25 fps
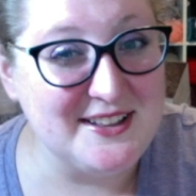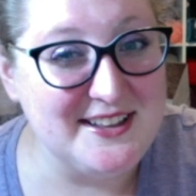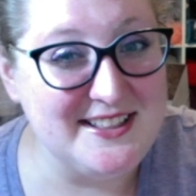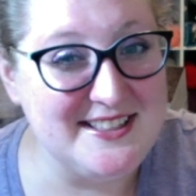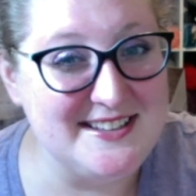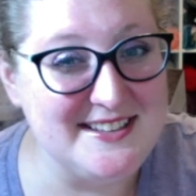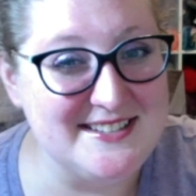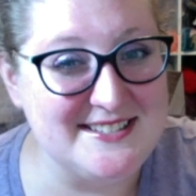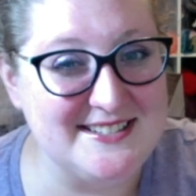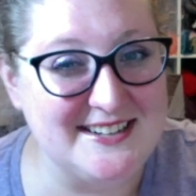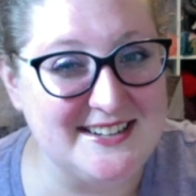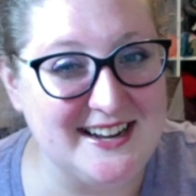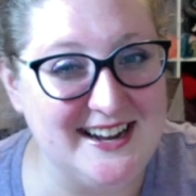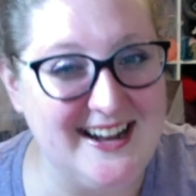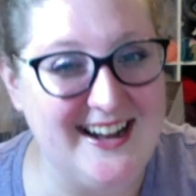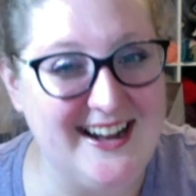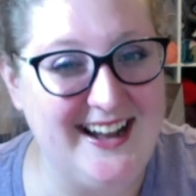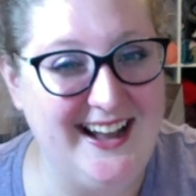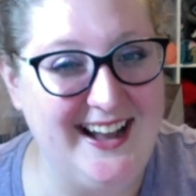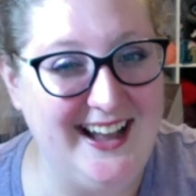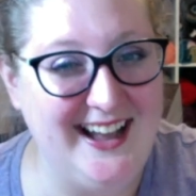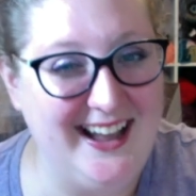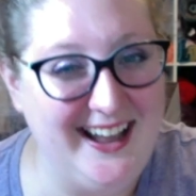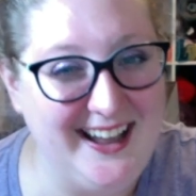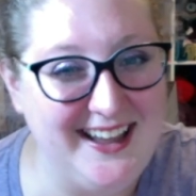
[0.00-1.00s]
this
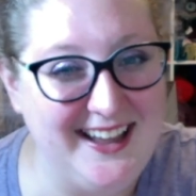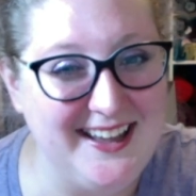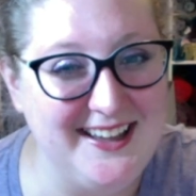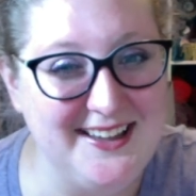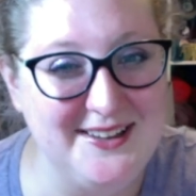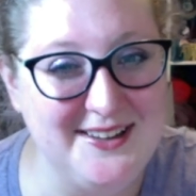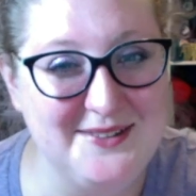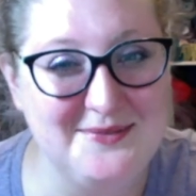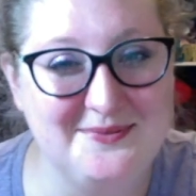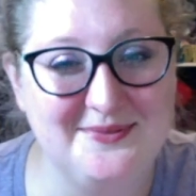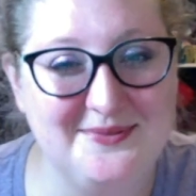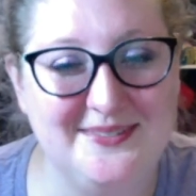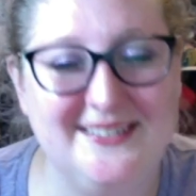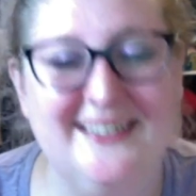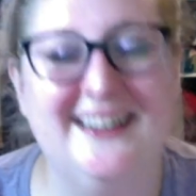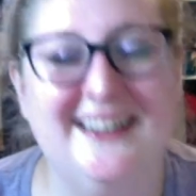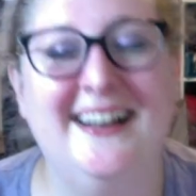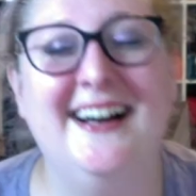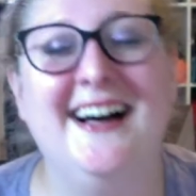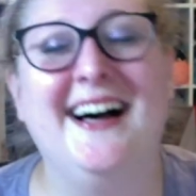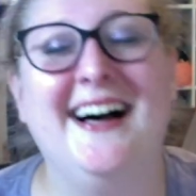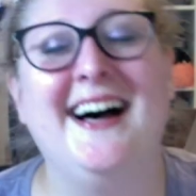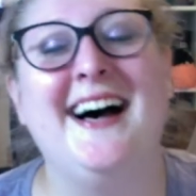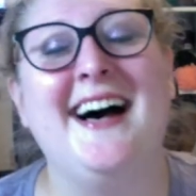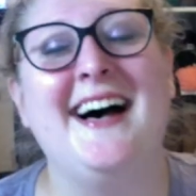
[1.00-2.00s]
time.
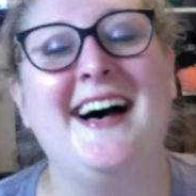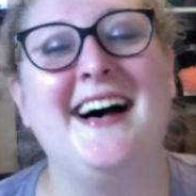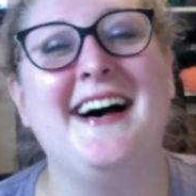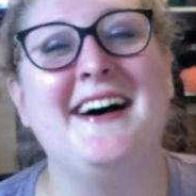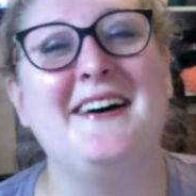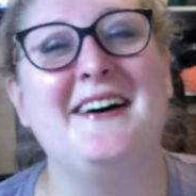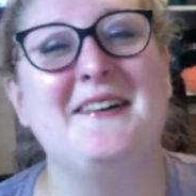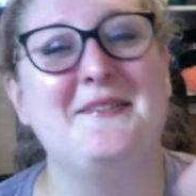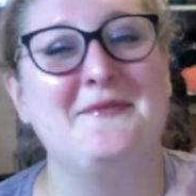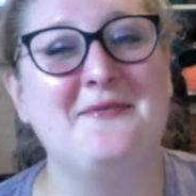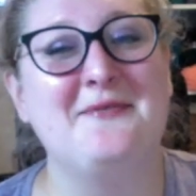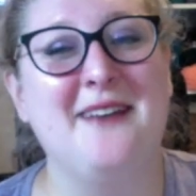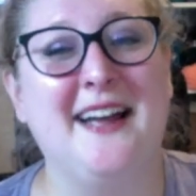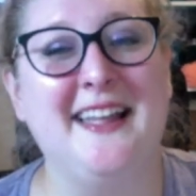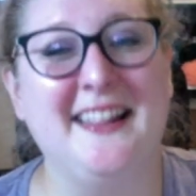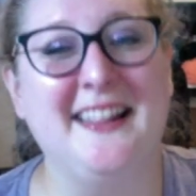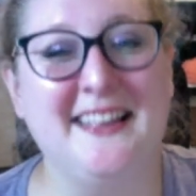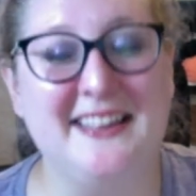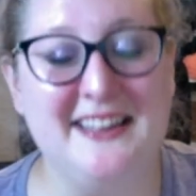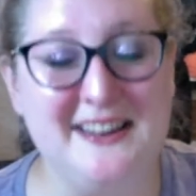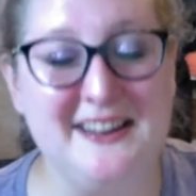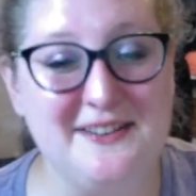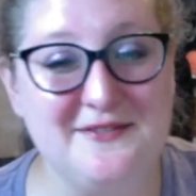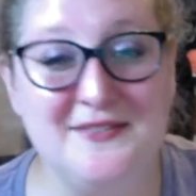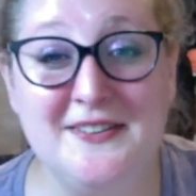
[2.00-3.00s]

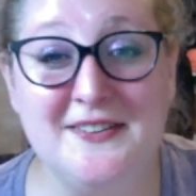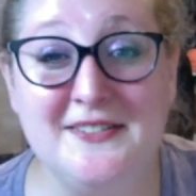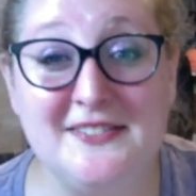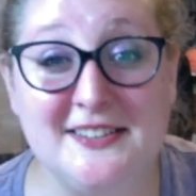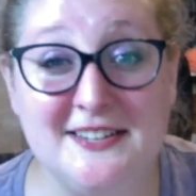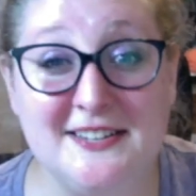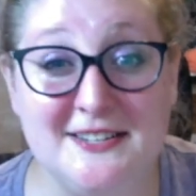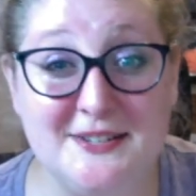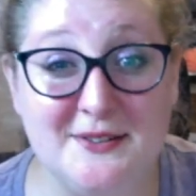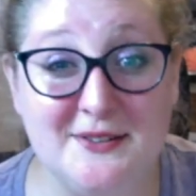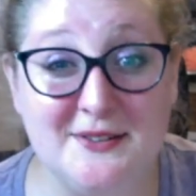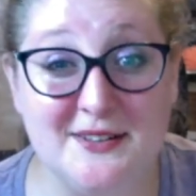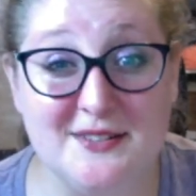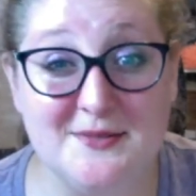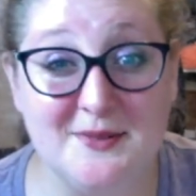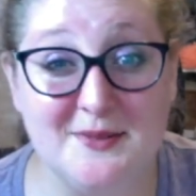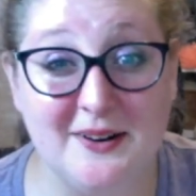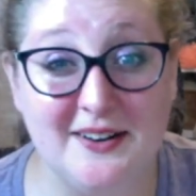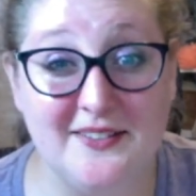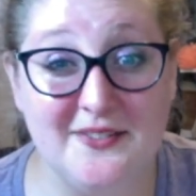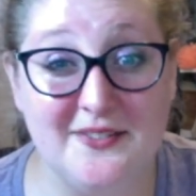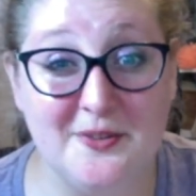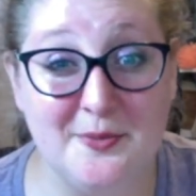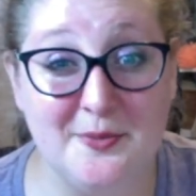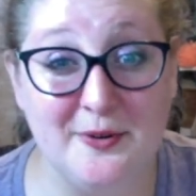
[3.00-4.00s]
Whalian 52 is one
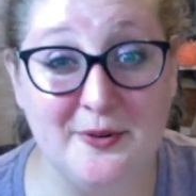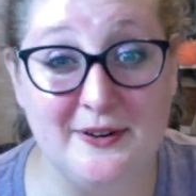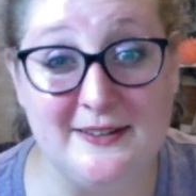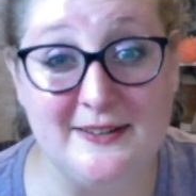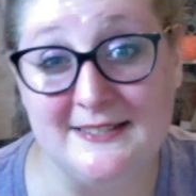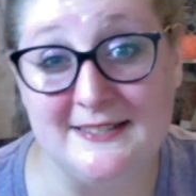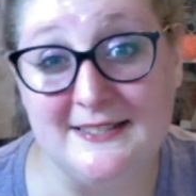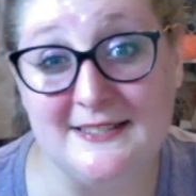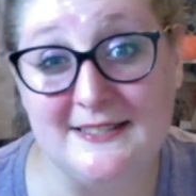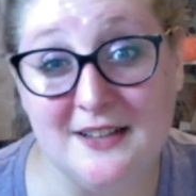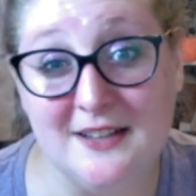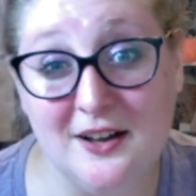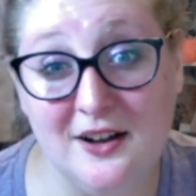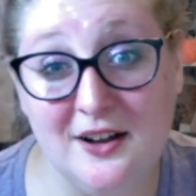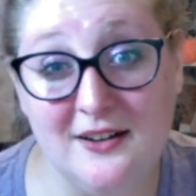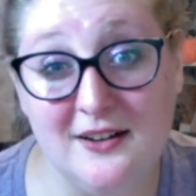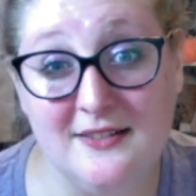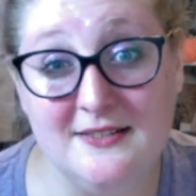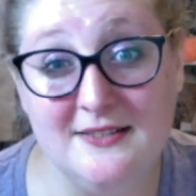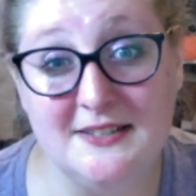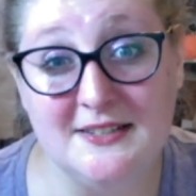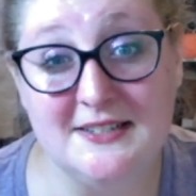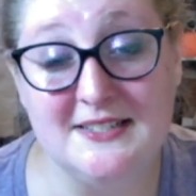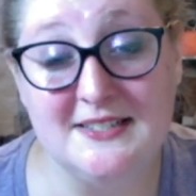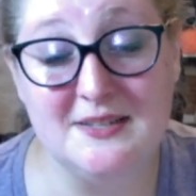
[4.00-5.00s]
of the boys' songs,
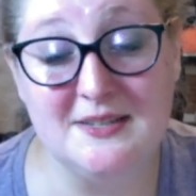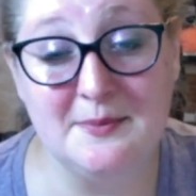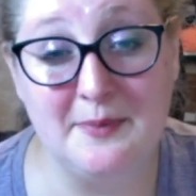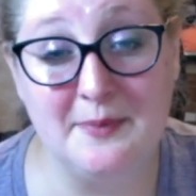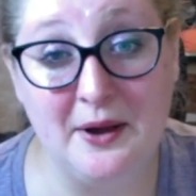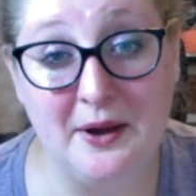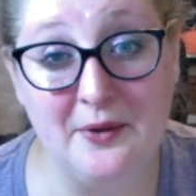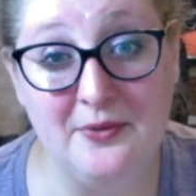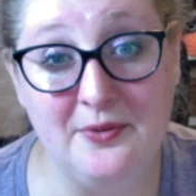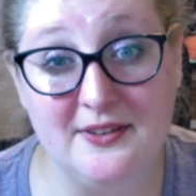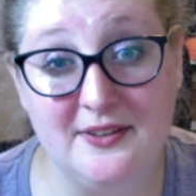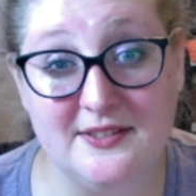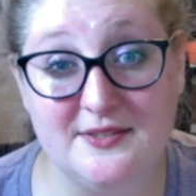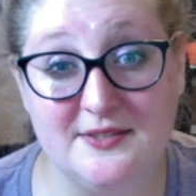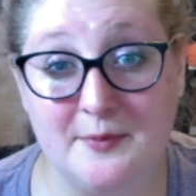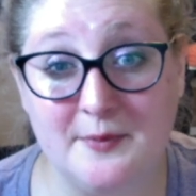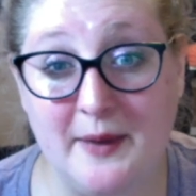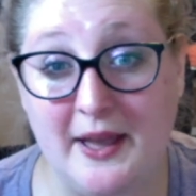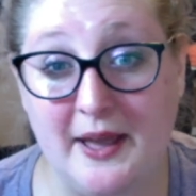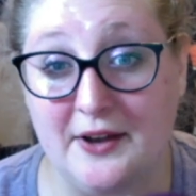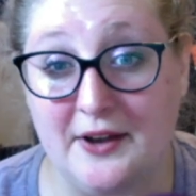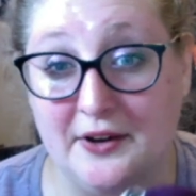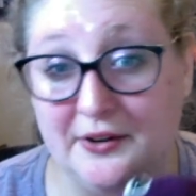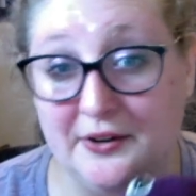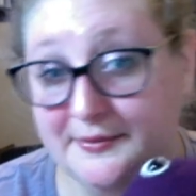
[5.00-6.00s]
and it's about this
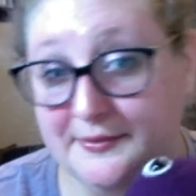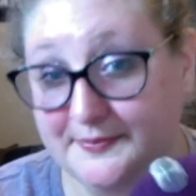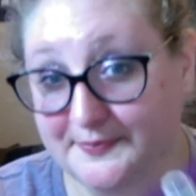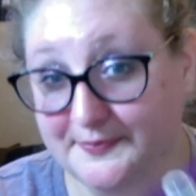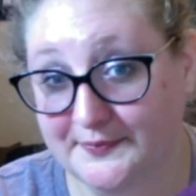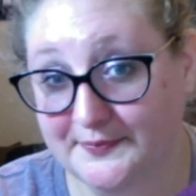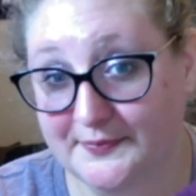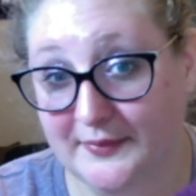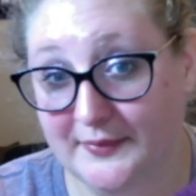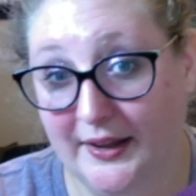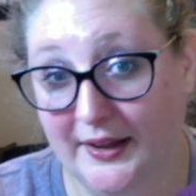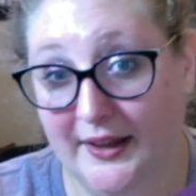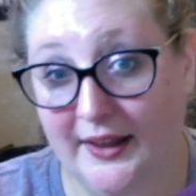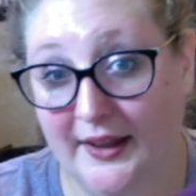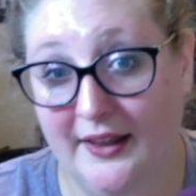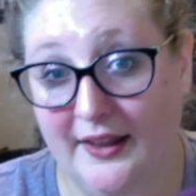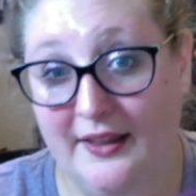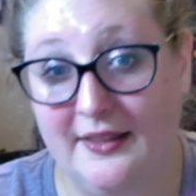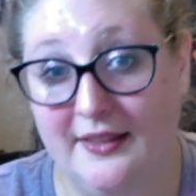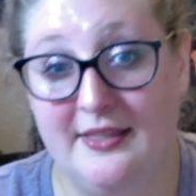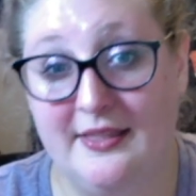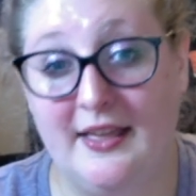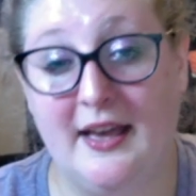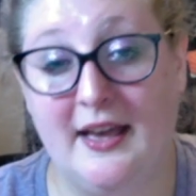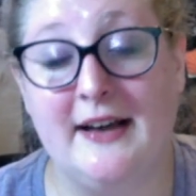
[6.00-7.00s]
whale
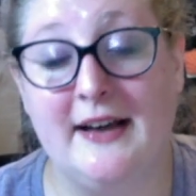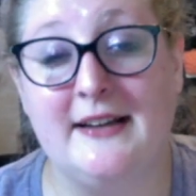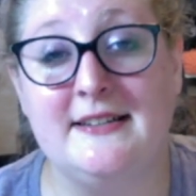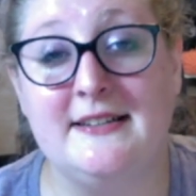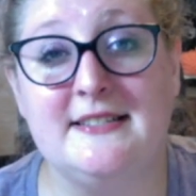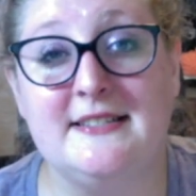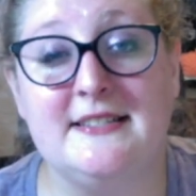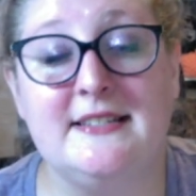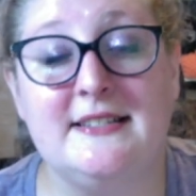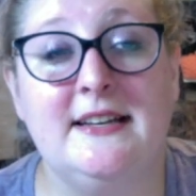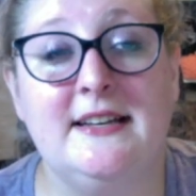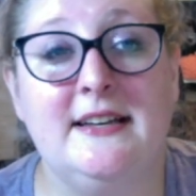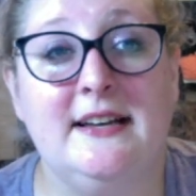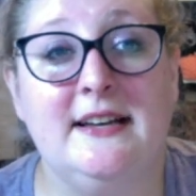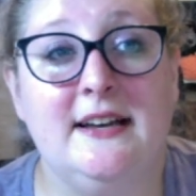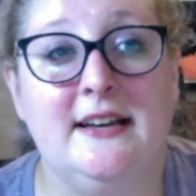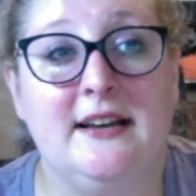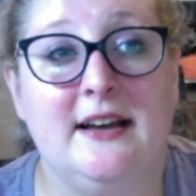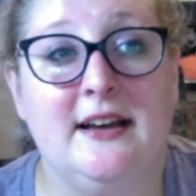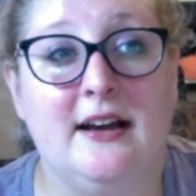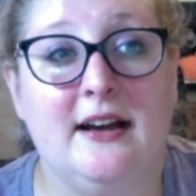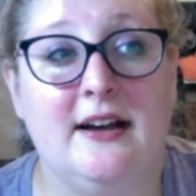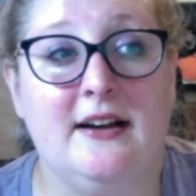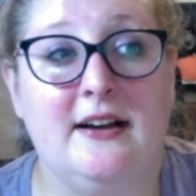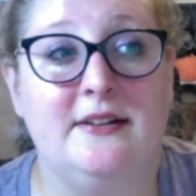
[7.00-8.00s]
that
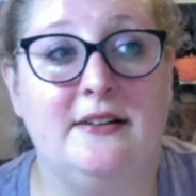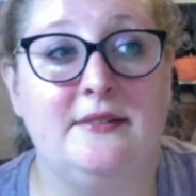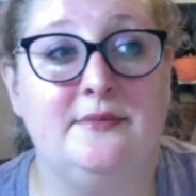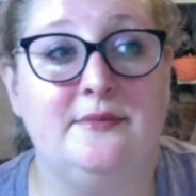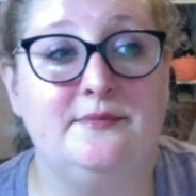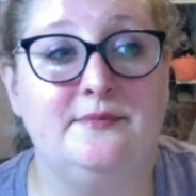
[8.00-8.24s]
their